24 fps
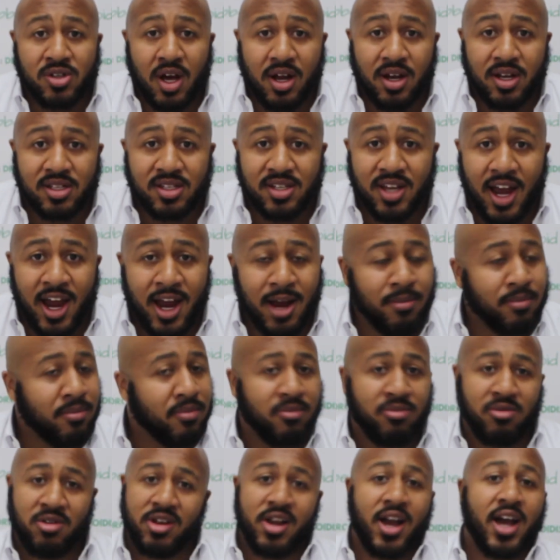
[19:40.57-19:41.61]
all the time.
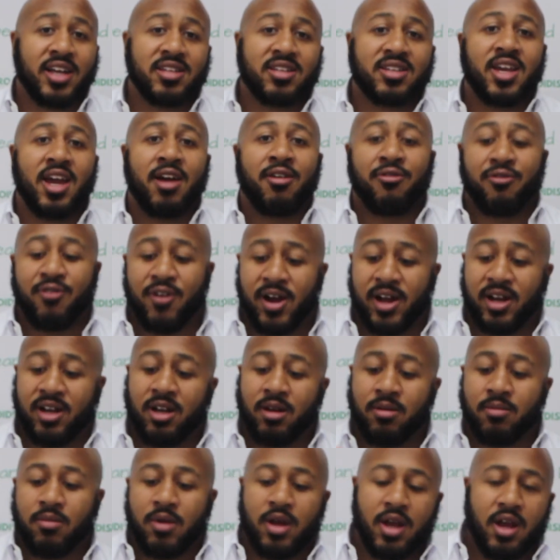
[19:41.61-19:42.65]
You guys can't find
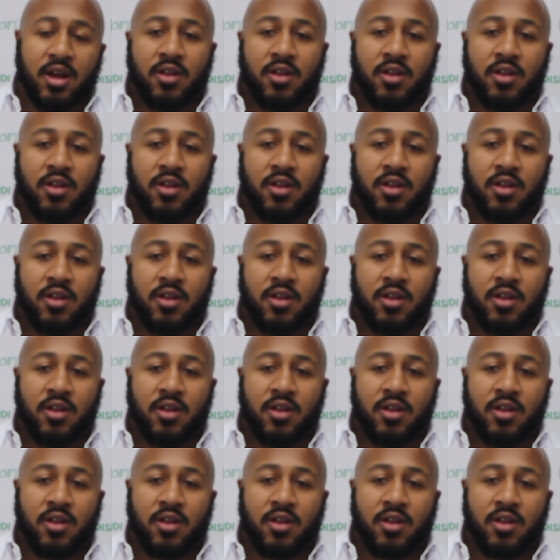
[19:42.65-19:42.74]
them.